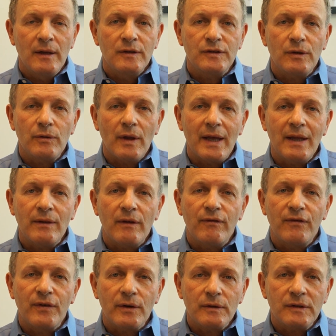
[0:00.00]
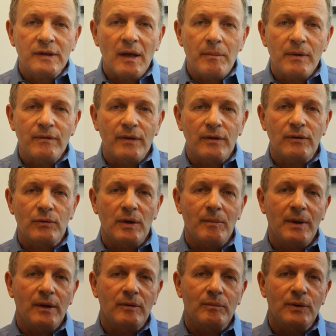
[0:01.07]
So in the first step of the
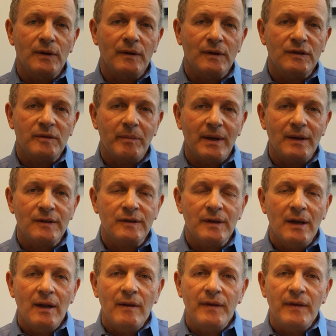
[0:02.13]
3-minute breathing space,